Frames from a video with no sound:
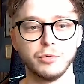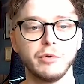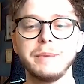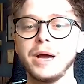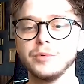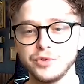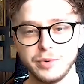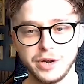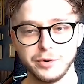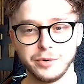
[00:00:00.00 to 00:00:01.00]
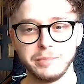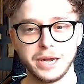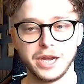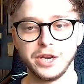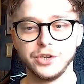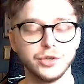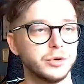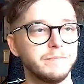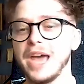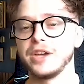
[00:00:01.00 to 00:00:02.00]
or a bounce rate on a page
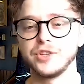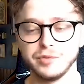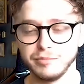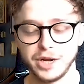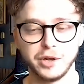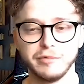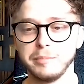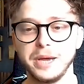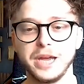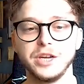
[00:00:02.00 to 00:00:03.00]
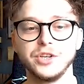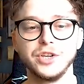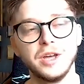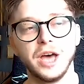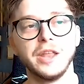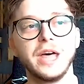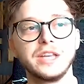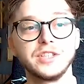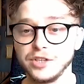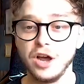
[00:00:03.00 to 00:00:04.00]
or exit rate of a page. And
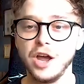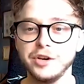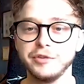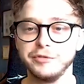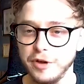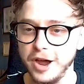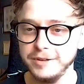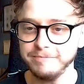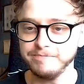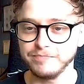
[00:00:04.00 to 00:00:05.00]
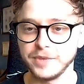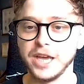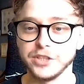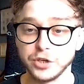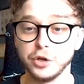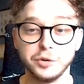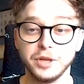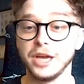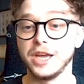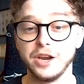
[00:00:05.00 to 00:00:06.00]
that's kind of fine it's a good
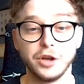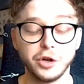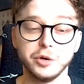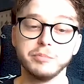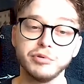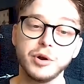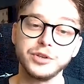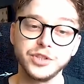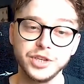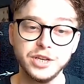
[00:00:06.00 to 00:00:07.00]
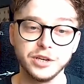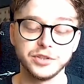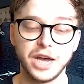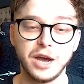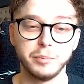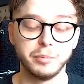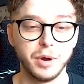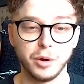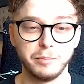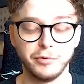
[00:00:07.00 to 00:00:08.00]
again a good proxy as to how
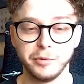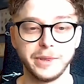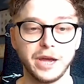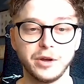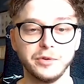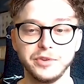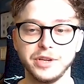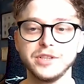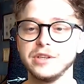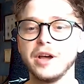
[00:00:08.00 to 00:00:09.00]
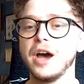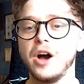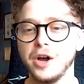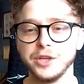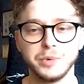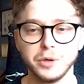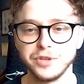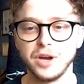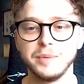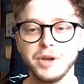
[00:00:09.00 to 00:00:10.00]
well performing that content is like a high dwell
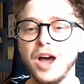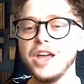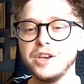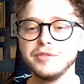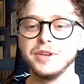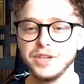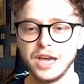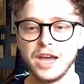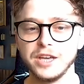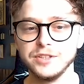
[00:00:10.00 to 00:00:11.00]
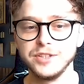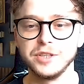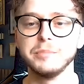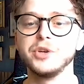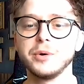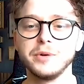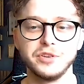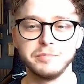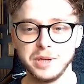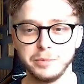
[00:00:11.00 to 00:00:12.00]
time kind of indicates the
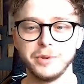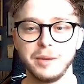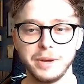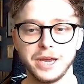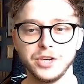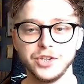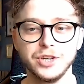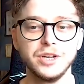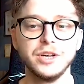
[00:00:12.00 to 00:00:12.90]
majority of people that page